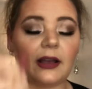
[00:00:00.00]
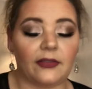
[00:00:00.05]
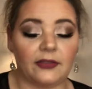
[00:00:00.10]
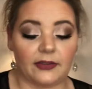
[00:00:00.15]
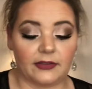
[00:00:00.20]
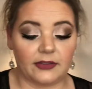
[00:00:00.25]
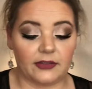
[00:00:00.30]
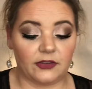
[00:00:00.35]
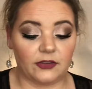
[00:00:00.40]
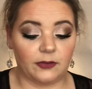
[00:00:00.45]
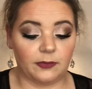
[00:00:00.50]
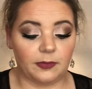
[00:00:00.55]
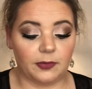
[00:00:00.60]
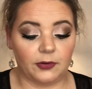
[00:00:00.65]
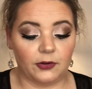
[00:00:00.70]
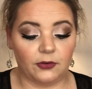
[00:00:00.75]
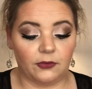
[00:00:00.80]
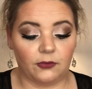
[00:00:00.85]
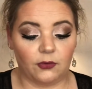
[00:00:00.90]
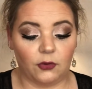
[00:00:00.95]
I think this is
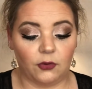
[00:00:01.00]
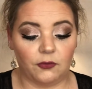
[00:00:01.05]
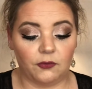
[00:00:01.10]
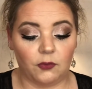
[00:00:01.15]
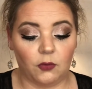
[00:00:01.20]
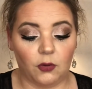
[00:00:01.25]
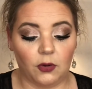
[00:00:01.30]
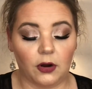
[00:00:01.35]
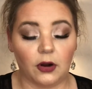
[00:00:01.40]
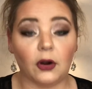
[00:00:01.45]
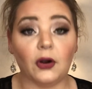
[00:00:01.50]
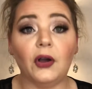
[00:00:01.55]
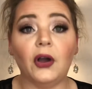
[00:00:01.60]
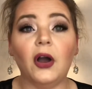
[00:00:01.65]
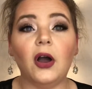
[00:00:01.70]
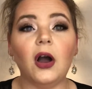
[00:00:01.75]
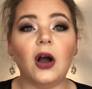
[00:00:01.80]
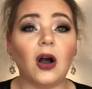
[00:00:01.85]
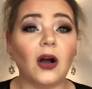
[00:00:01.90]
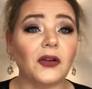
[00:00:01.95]
beautiful for
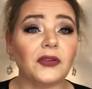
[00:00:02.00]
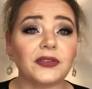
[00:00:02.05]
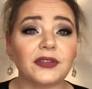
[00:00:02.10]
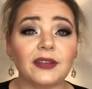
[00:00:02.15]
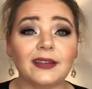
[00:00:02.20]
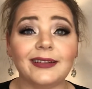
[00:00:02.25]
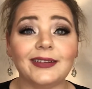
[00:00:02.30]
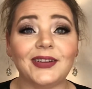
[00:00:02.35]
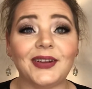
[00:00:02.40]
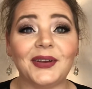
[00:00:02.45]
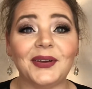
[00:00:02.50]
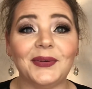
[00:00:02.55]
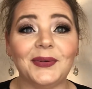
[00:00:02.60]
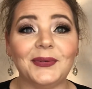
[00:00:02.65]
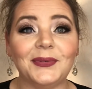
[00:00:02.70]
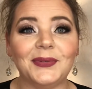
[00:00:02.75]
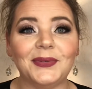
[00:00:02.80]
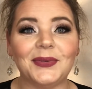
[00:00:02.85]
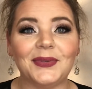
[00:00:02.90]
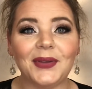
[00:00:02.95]
all skin
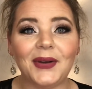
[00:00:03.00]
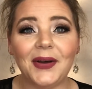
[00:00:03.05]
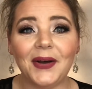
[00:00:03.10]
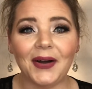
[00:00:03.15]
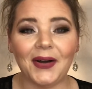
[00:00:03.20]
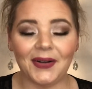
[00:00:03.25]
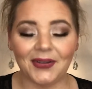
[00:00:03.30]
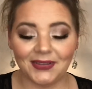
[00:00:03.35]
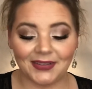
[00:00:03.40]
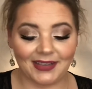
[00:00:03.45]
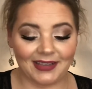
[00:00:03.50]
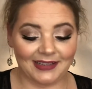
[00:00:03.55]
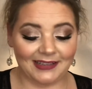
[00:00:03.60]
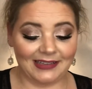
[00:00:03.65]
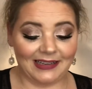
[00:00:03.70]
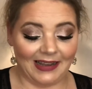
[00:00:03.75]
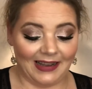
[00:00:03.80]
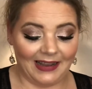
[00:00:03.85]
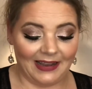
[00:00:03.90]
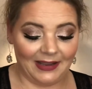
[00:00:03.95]
tones, all skin
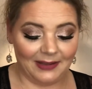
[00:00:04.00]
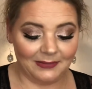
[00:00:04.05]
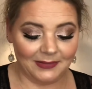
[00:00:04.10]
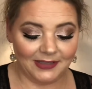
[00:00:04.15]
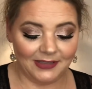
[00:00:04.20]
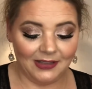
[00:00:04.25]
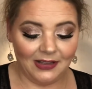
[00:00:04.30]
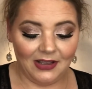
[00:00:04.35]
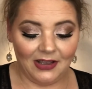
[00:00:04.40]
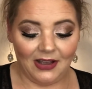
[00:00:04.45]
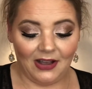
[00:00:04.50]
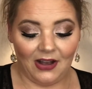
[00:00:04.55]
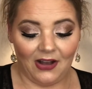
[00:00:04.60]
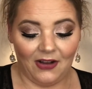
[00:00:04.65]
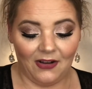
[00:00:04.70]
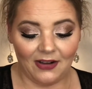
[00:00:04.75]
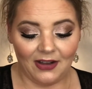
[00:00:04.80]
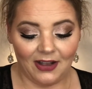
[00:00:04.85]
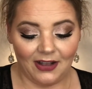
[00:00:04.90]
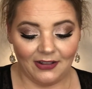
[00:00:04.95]
types,
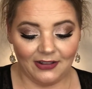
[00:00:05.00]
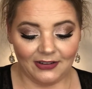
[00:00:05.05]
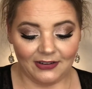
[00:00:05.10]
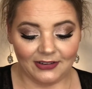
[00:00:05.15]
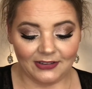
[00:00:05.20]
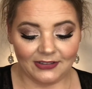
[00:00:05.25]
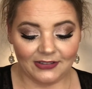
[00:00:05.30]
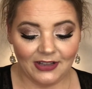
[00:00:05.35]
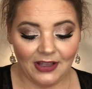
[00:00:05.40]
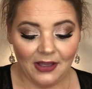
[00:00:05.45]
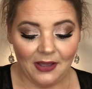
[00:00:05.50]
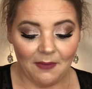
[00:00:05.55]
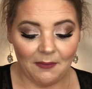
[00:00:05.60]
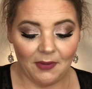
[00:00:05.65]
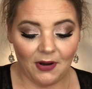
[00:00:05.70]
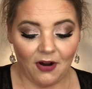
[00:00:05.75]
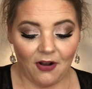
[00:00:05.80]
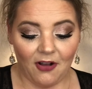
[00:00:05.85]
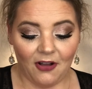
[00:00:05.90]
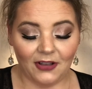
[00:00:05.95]
all colors,
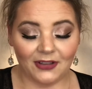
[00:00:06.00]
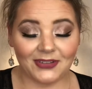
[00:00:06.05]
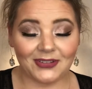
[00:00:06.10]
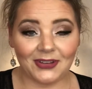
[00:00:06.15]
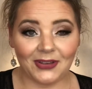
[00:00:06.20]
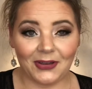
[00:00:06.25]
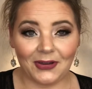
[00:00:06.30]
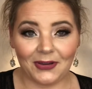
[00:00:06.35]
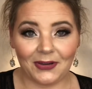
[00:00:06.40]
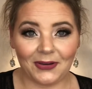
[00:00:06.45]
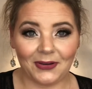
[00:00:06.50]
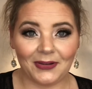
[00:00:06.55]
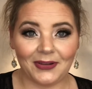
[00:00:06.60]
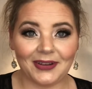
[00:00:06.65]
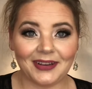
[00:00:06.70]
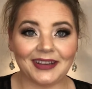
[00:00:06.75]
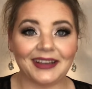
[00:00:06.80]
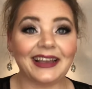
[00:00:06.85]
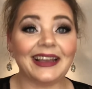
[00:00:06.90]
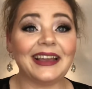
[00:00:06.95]
but also
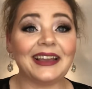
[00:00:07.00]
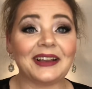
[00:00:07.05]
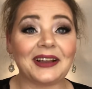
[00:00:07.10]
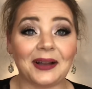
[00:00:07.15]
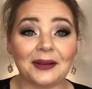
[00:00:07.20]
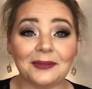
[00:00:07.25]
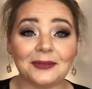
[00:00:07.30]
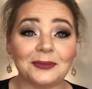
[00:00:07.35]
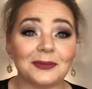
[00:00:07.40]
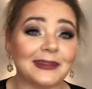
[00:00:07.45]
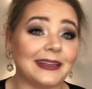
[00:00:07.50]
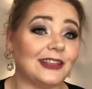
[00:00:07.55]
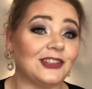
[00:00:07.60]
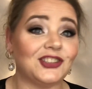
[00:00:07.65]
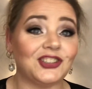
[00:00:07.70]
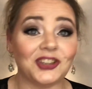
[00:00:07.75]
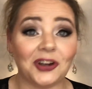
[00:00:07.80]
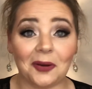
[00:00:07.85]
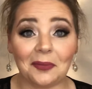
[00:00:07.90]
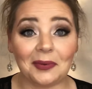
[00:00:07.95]
it comes with a
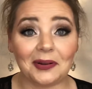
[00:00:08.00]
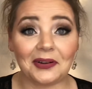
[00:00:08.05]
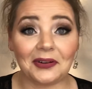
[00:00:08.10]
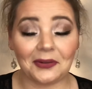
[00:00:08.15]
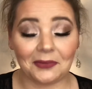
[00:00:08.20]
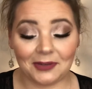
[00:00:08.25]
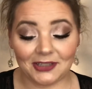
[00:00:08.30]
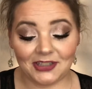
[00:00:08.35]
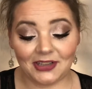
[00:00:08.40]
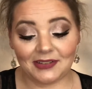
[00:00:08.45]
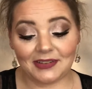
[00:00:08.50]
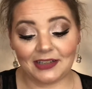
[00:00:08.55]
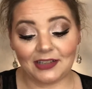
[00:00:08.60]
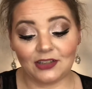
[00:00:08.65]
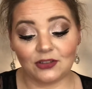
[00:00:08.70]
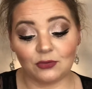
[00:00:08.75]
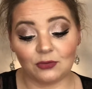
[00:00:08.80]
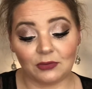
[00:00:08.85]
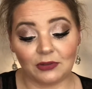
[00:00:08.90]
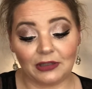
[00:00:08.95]
sharpener, which I think
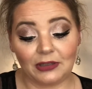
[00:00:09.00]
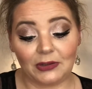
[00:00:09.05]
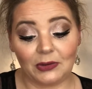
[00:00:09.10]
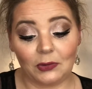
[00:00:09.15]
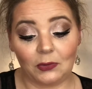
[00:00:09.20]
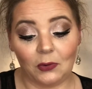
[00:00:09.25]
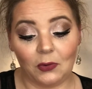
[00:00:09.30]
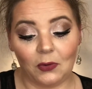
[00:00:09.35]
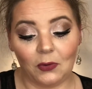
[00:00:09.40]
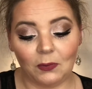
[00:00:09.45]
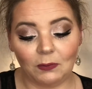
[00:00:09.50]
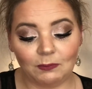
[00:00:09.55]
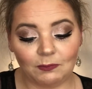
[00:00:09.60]
is really cool.